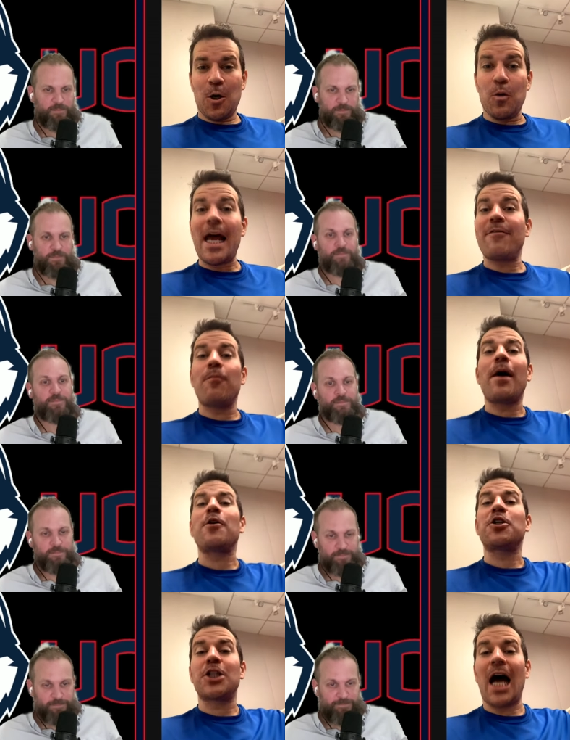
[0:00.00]
Speaker 1: would have a better
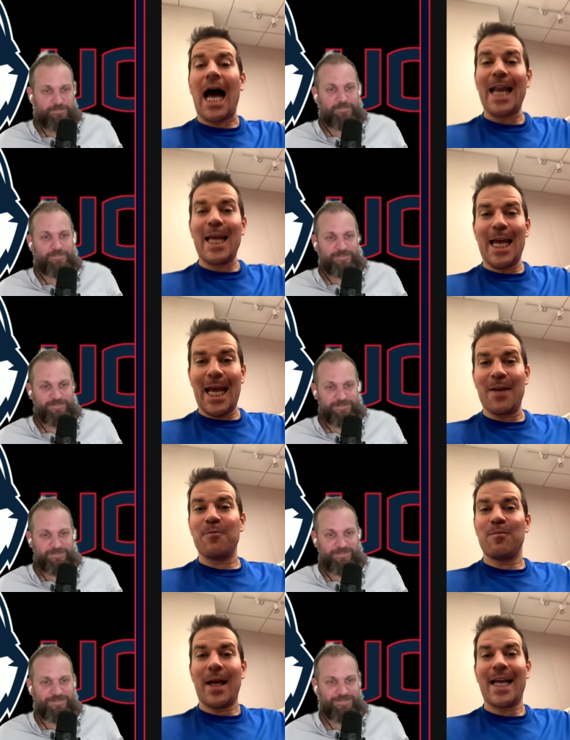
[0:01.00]
shot at
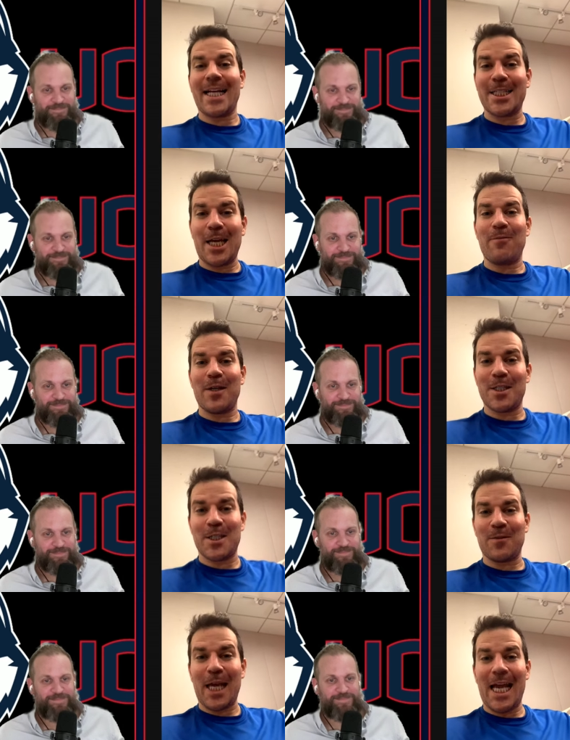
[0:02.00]
making a
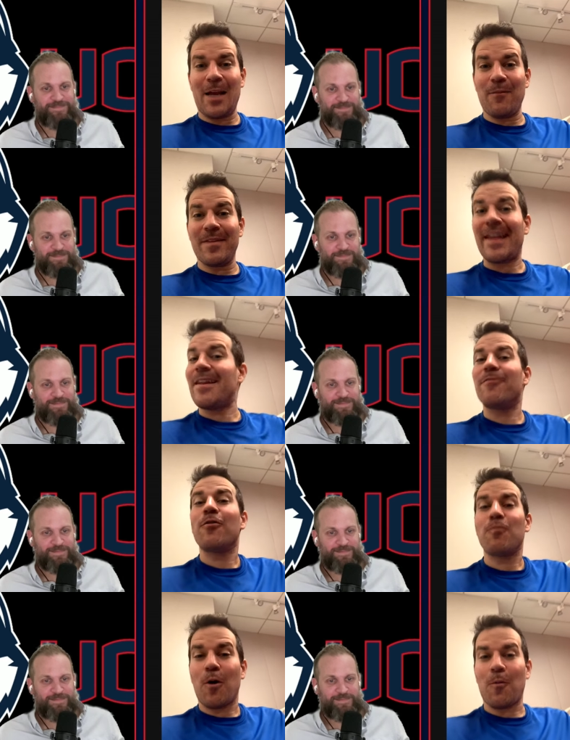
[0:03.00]
championship game than the
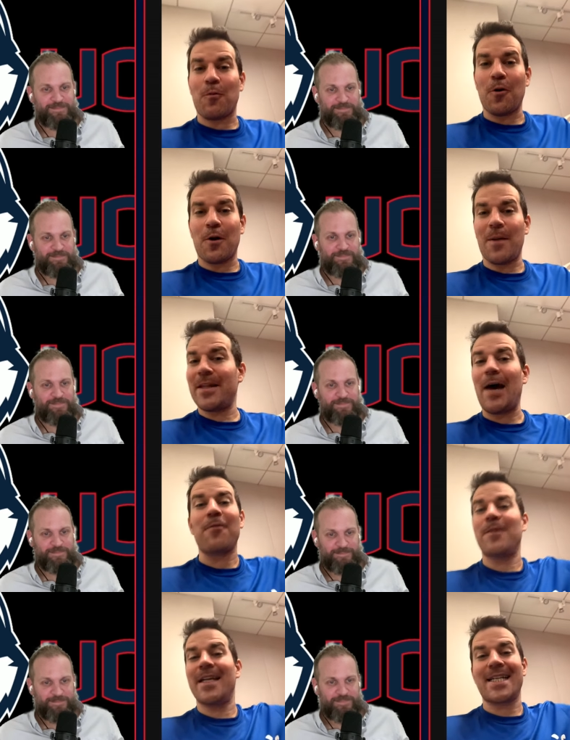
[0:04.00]
football program? And that would
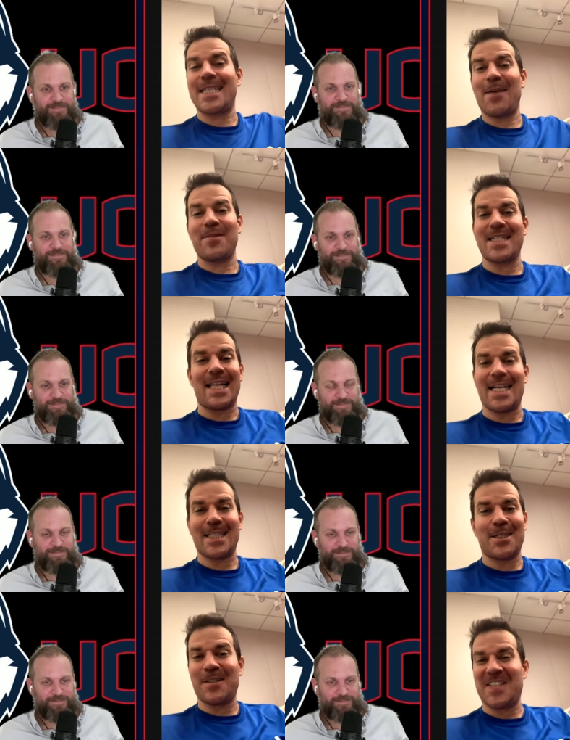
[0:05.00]
be Nick Saban's last
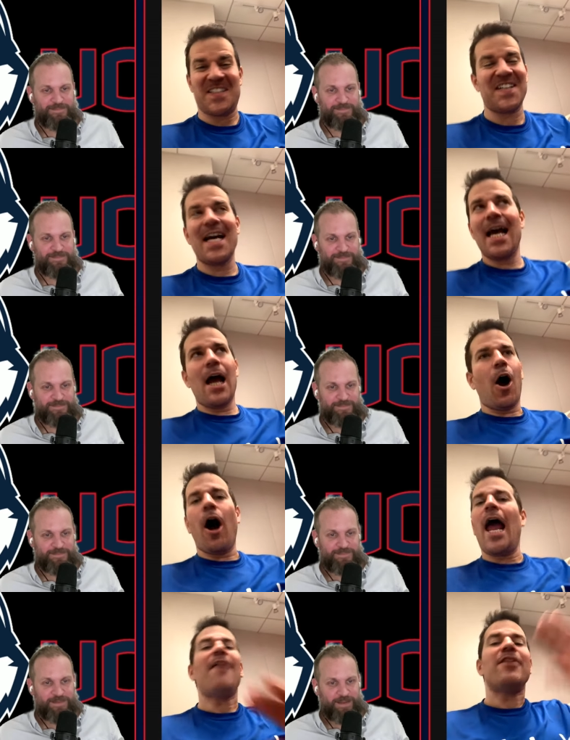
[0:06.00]
year. So
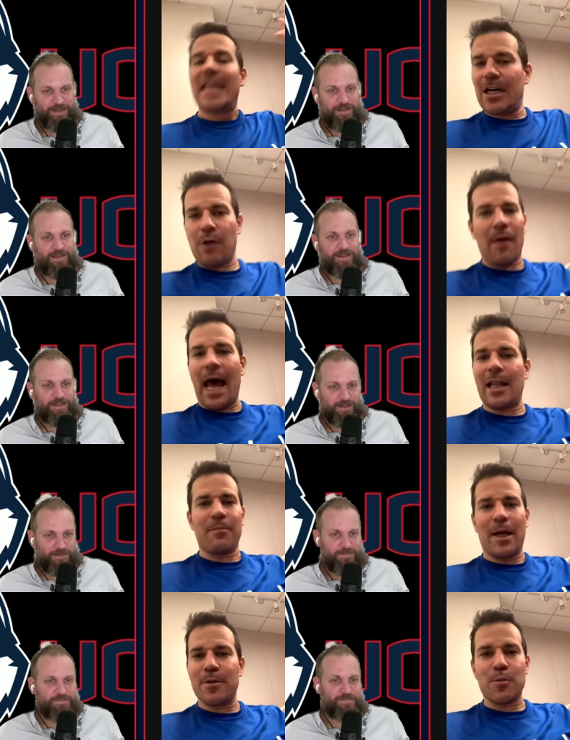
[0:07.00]
everything around
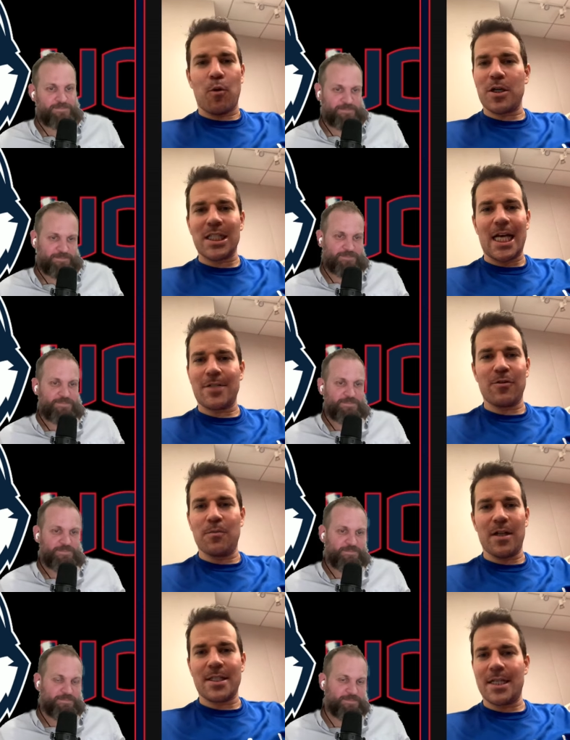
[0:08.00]
Alabama sports last few
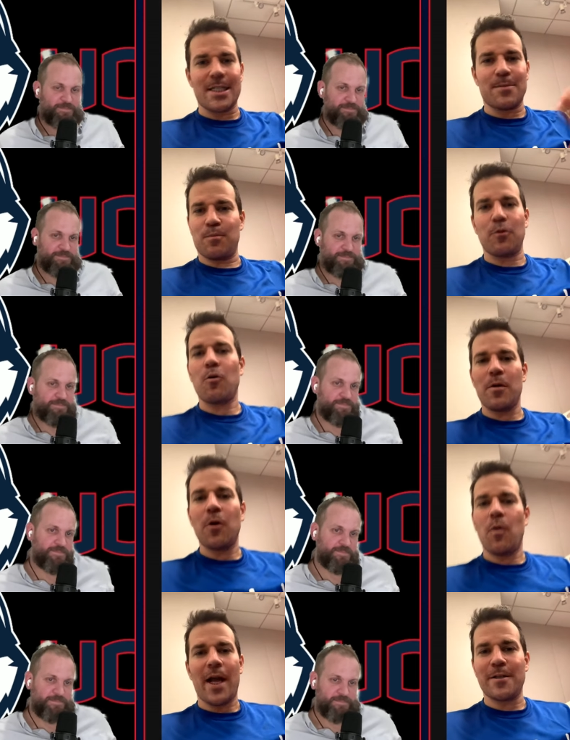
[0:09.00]
months has blown me
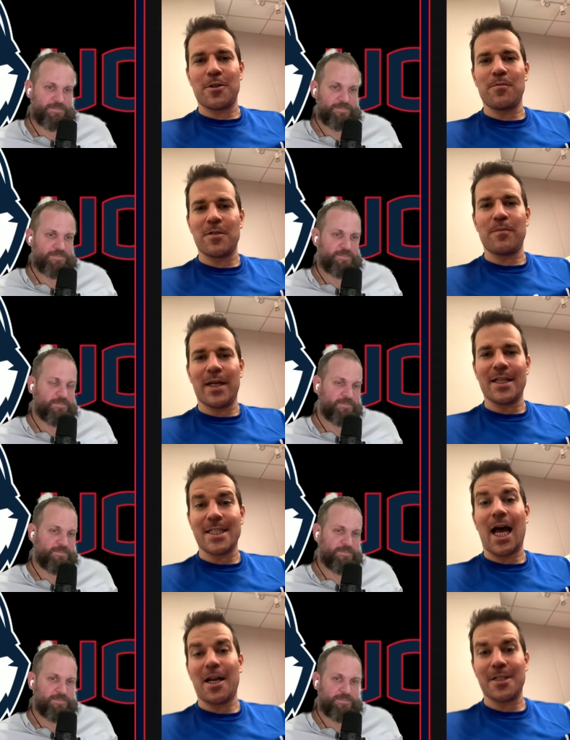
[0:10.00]
away in terms of being
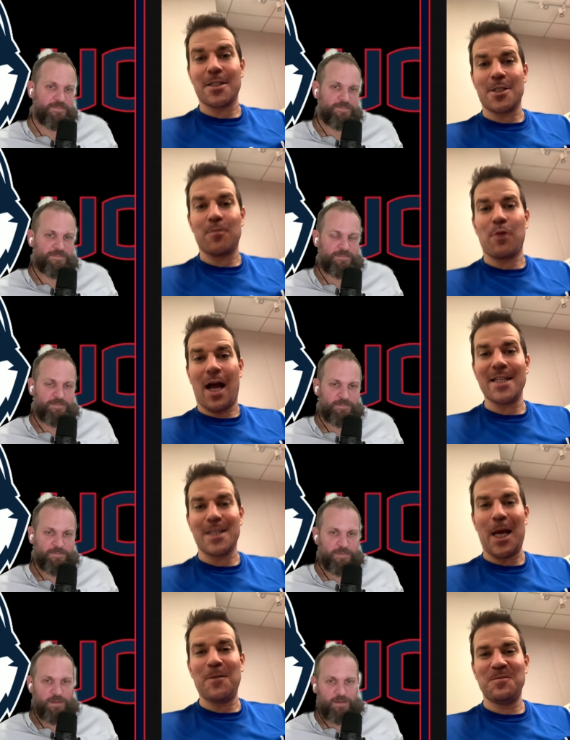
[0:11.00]
astonished and surprised.
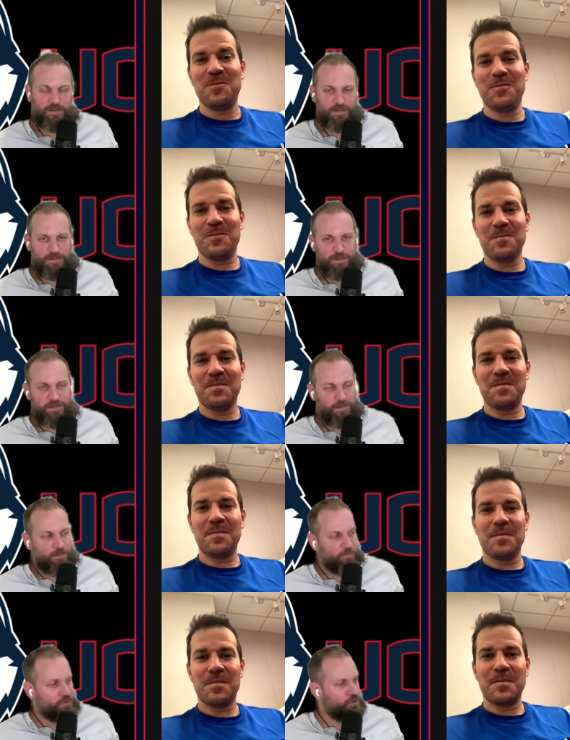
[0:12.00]
Yeah
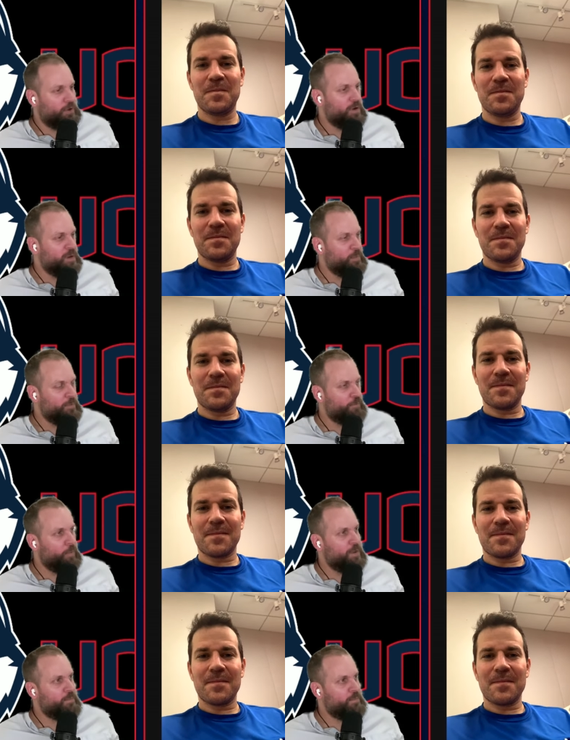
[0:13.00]
Speaker 2: for sure. And, and before we